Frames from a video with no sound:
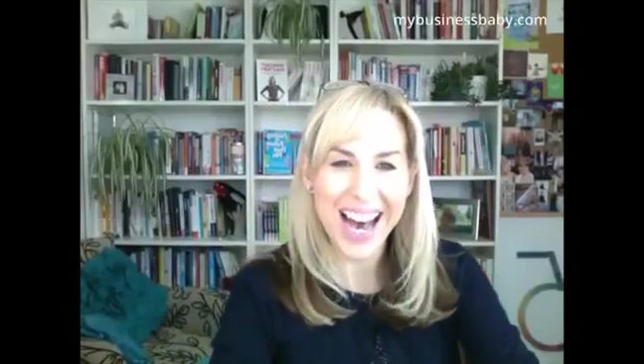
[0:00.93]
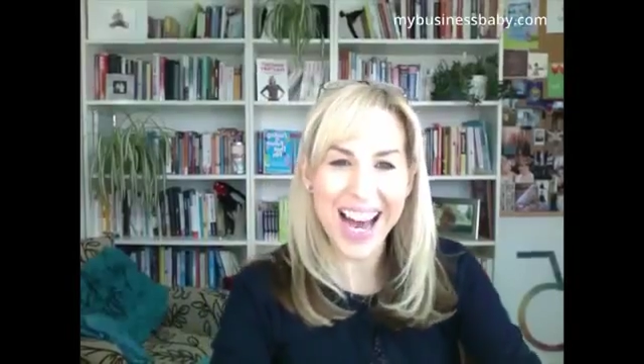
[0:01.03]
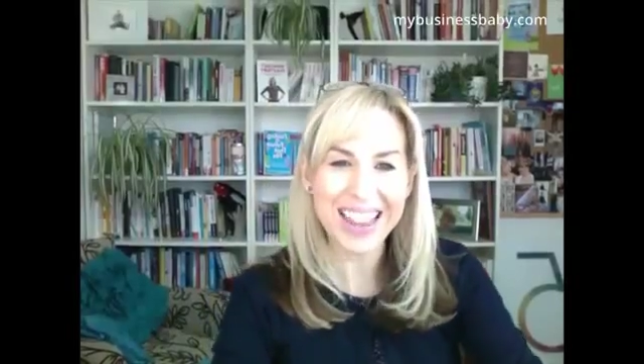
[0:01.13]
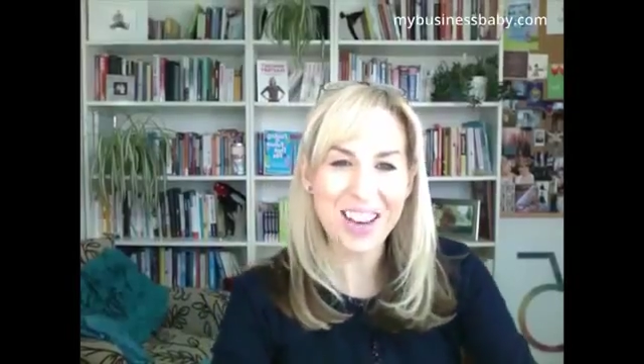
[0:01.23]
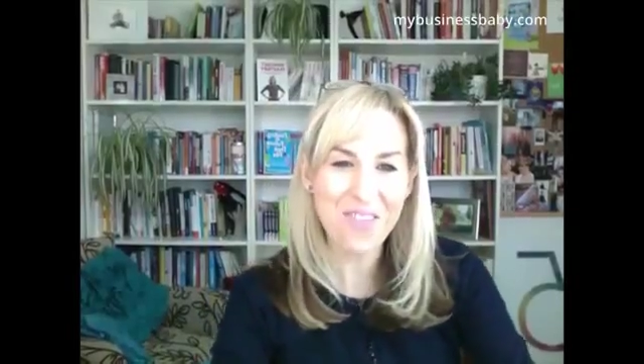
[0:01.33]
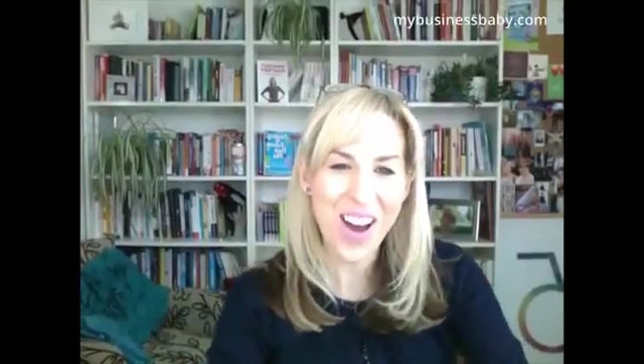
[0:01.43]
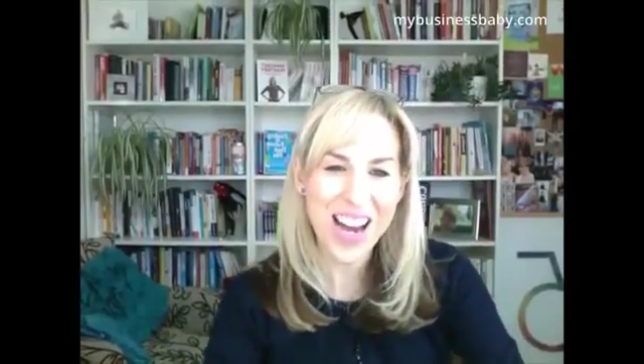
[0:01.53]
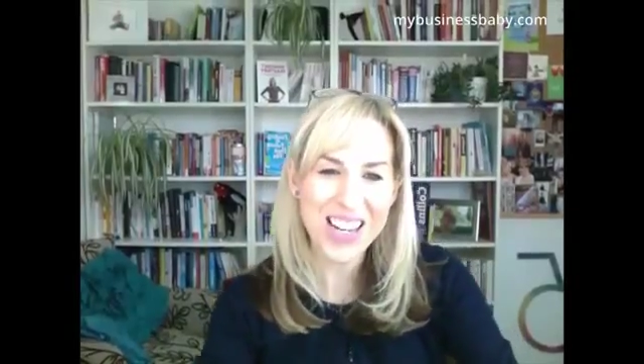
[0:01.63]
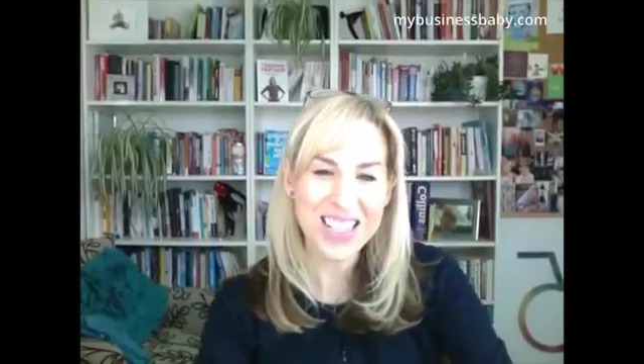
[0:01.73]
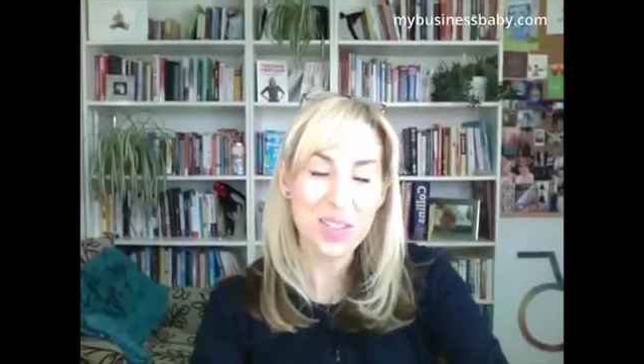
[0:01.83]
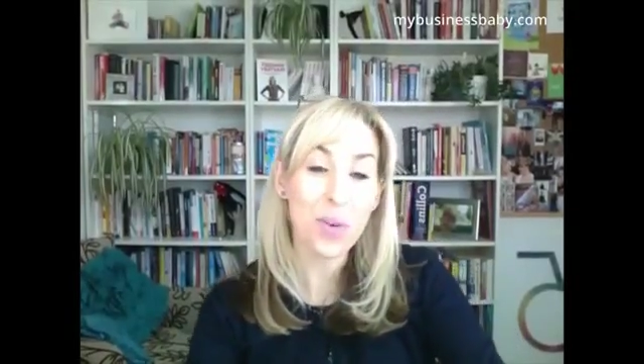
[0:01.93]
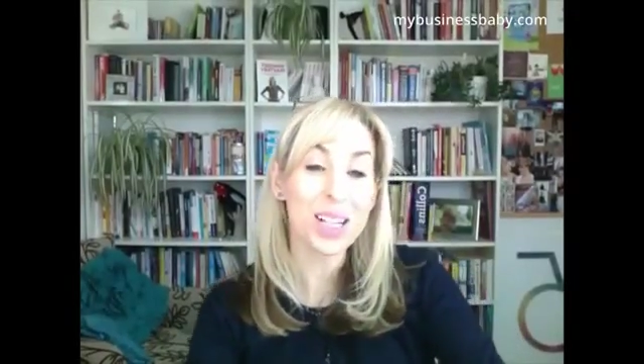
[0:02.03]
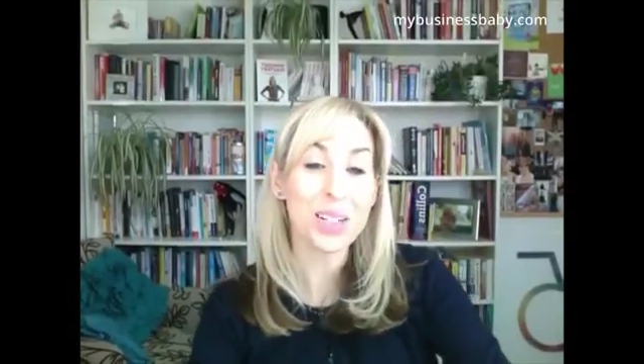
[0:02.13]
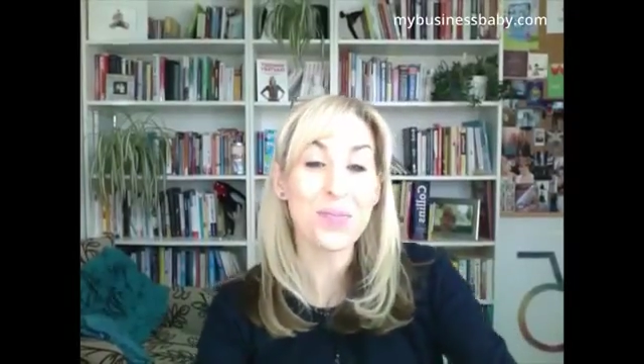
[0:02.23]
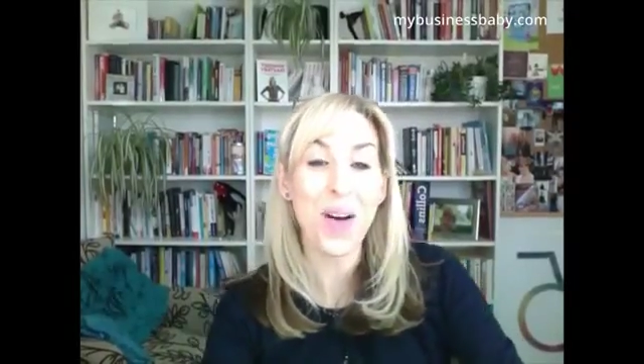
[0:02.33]
Hi there, folks, and
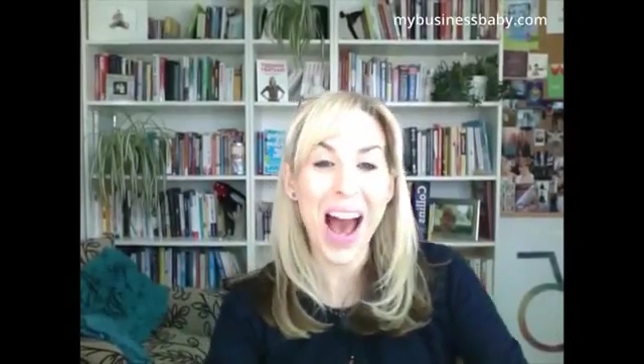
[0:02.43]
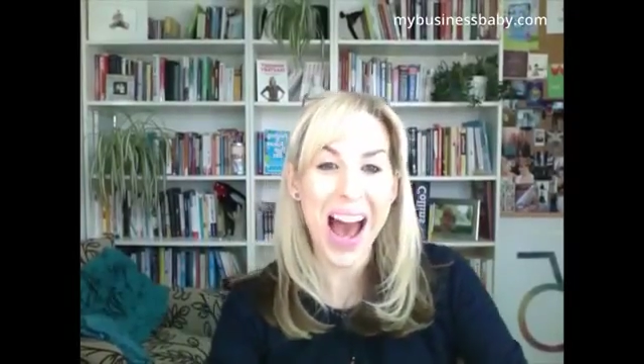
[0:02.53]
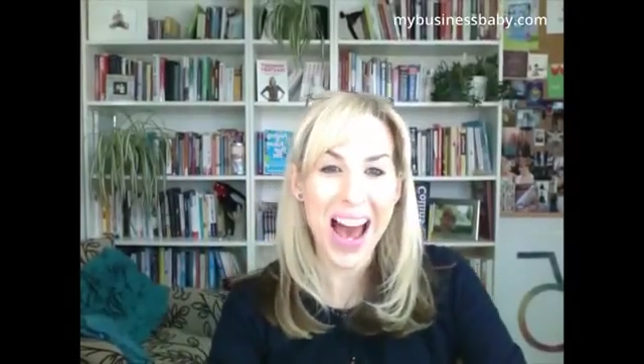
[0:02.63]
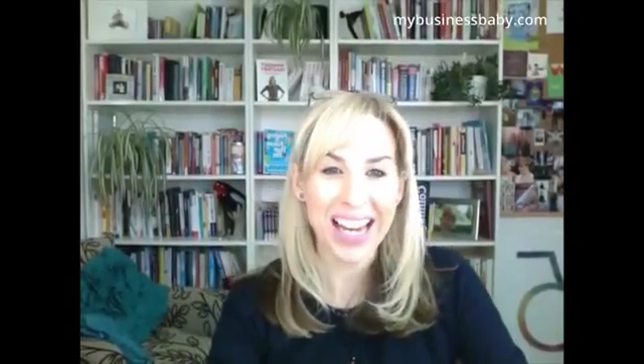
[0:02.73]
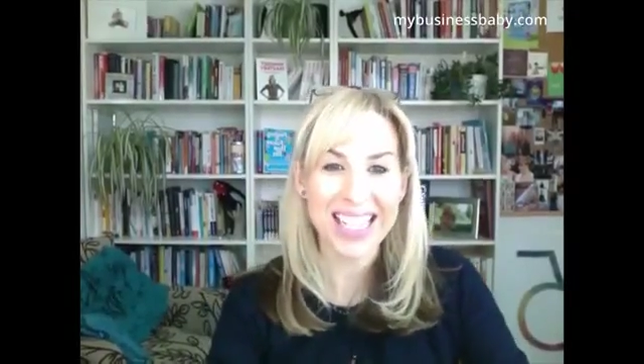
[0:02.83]
welcome back.